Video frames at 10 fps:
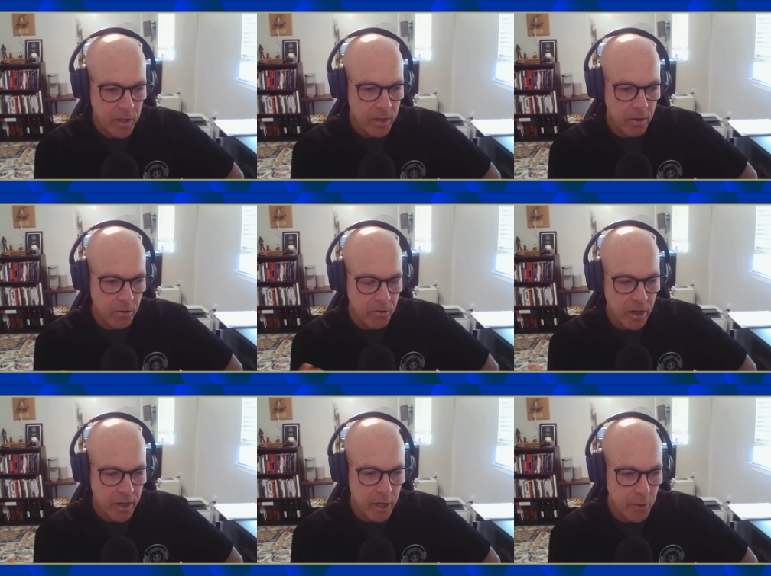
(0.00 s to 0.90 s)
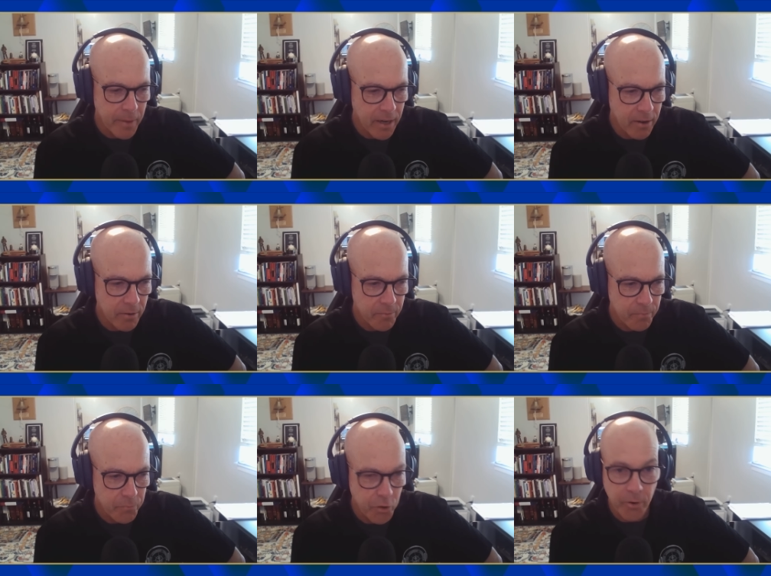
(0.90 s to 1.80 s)
you know, talking about
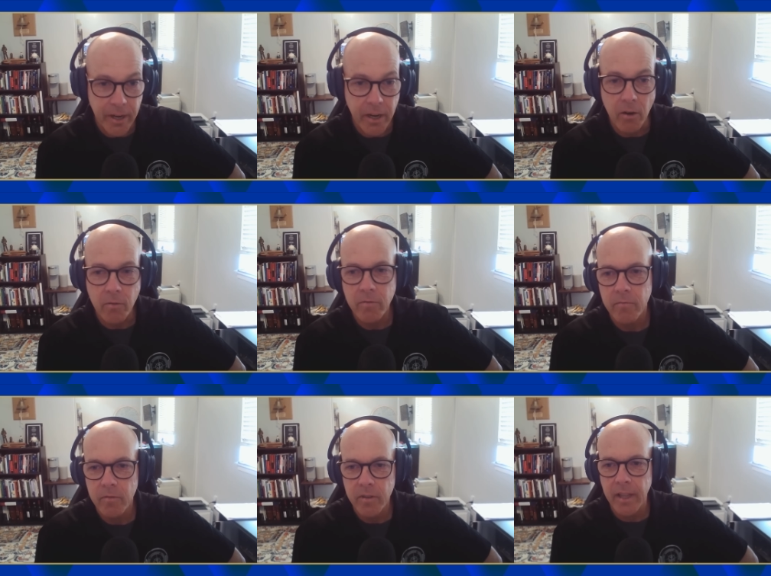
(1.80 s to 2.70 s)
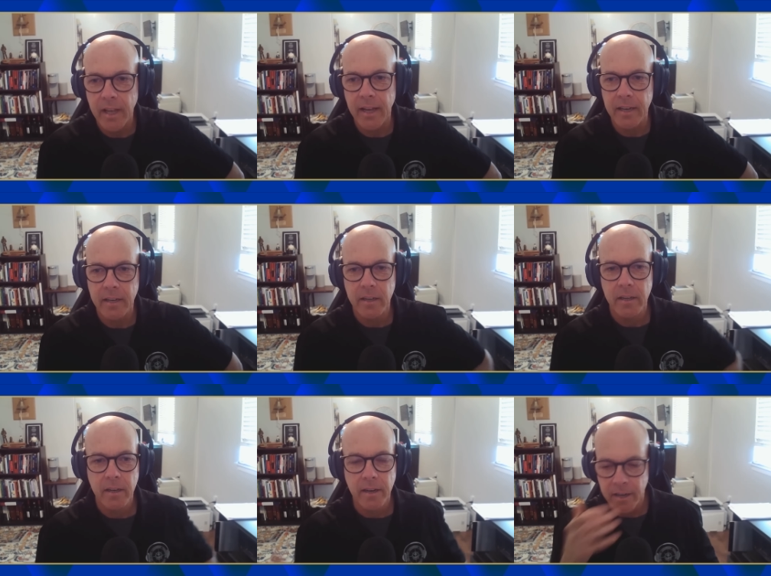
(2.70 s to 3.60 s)
your ego that
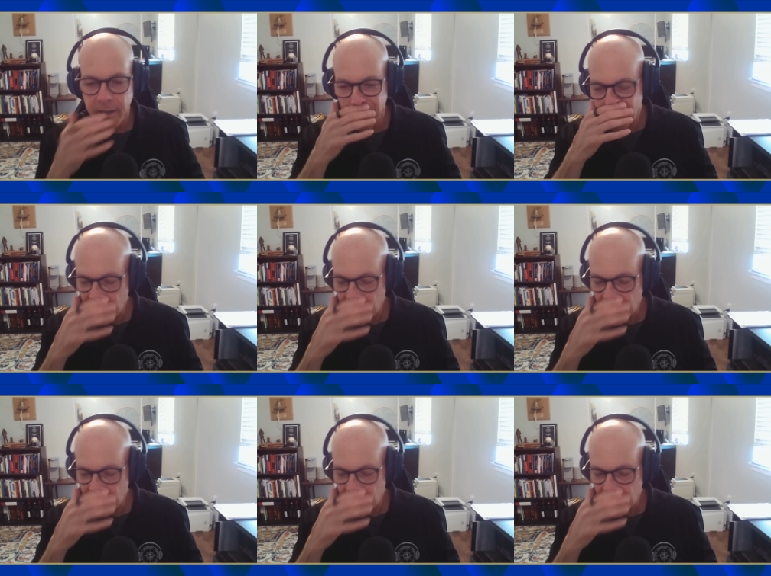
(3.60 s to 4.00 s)
when